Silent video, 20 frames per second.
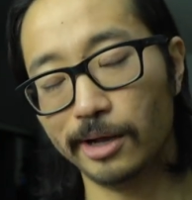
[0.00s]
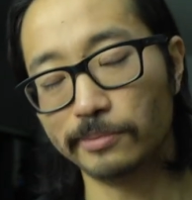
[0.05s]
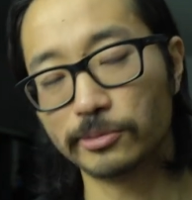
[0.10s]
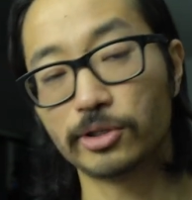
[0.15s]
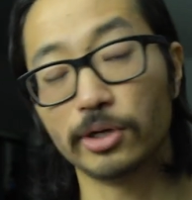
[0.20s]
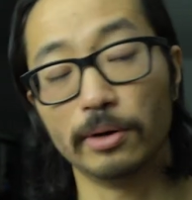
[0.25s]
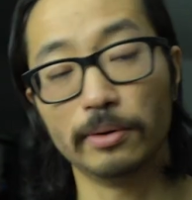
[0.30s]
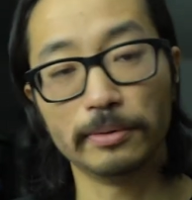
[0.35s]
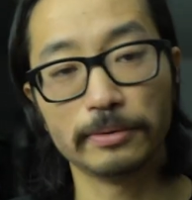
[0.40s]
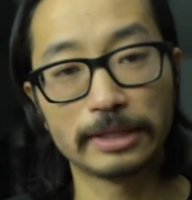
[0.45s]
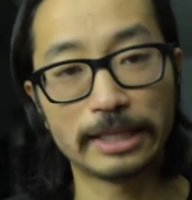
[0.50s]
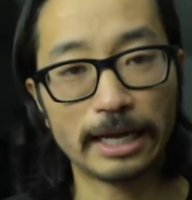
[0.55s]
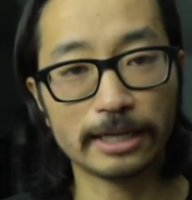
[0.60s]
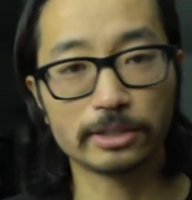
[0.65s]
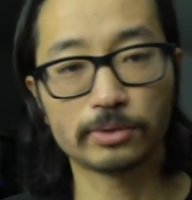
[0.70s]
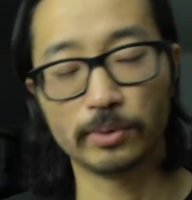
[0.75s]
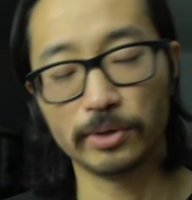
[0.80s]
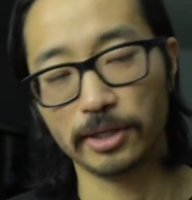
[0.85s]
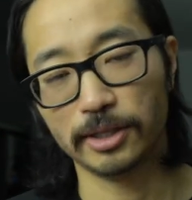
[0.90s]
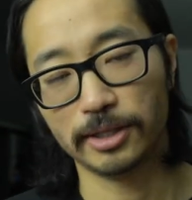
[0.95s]
So
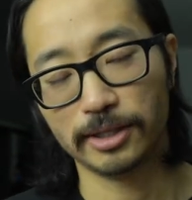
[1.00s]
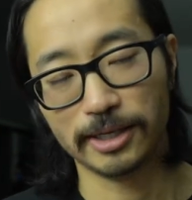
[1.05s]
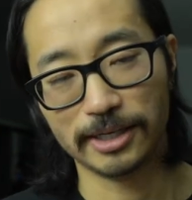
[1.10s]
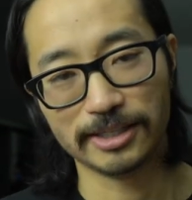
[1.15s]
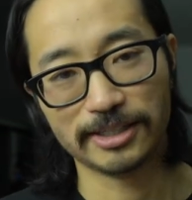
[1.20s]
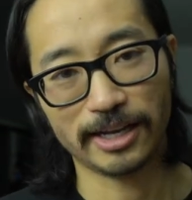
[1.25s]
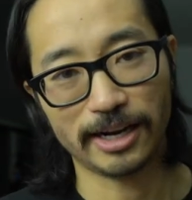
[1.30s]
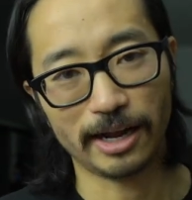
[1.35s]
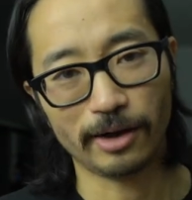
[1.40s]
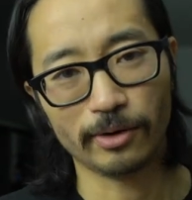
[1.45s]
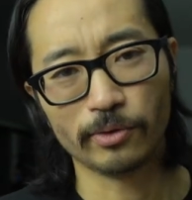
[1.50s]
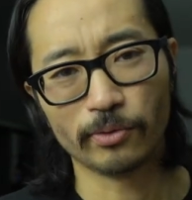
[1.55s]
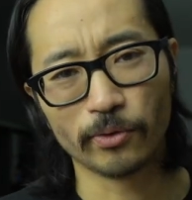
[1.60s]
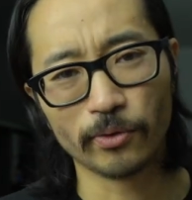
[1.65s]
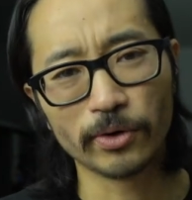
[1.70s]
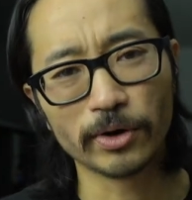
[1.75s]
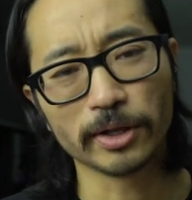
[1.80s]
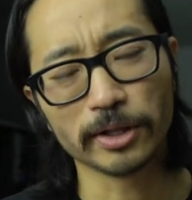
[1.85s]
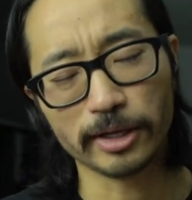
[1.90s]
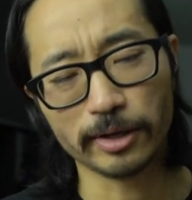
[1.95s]
that's one of the things that I
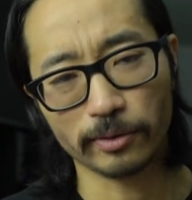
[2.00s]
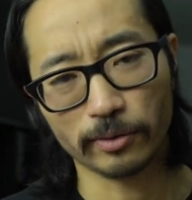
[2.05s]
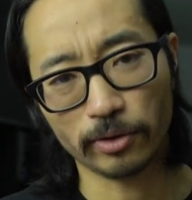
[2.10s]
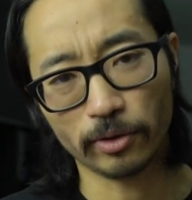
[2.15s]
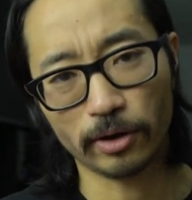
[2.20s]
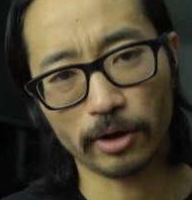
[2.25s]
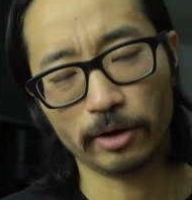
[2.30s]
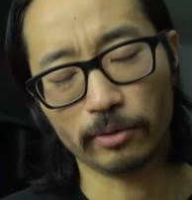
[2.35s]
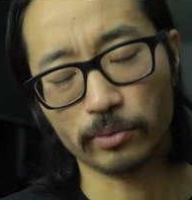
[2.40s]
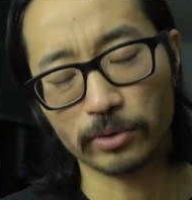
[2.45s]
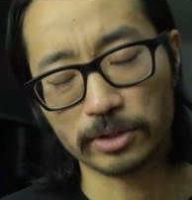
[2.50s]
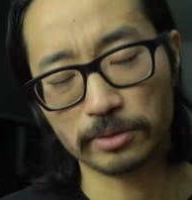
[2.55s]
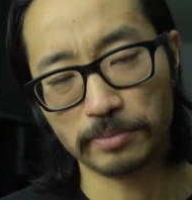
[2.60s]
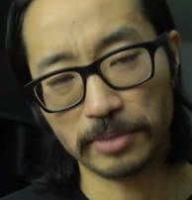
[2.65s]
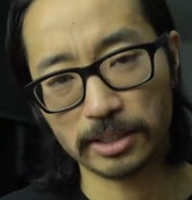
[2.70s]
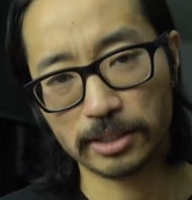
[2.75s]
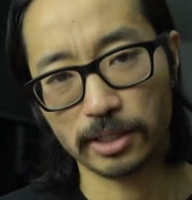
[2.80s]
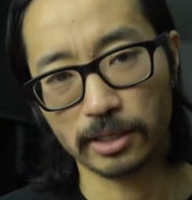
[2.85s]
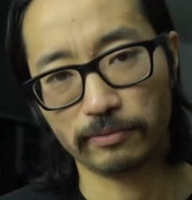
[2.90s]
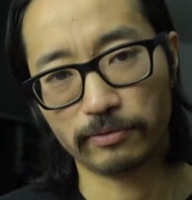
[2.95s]
really thought was
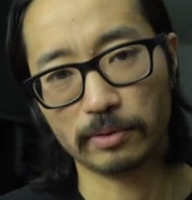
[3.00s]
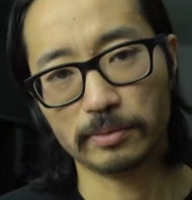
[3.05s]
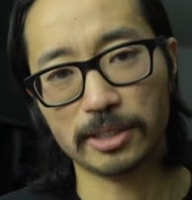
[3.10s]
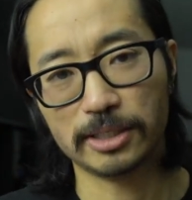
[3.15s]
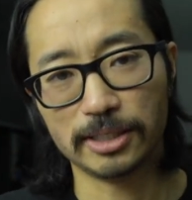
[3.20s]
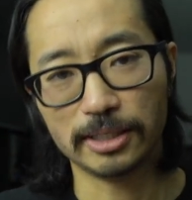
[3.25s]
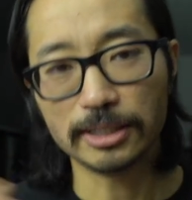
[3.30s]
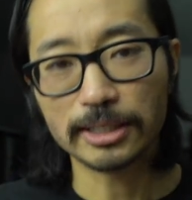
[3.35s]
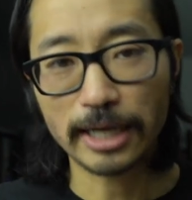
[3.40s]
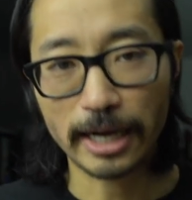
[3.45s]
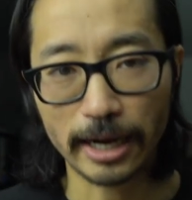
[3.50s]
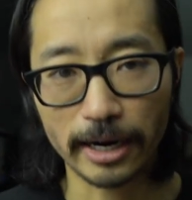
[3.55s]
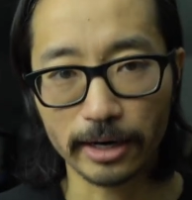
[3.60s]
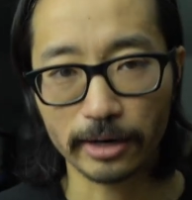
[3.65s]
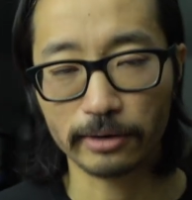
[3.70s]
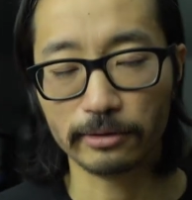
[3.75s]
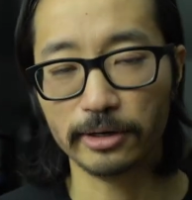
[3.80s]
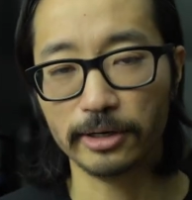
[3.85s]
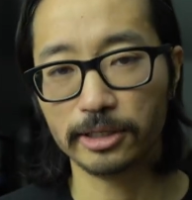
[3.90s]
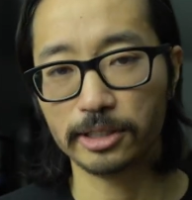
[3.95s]
missing from this entire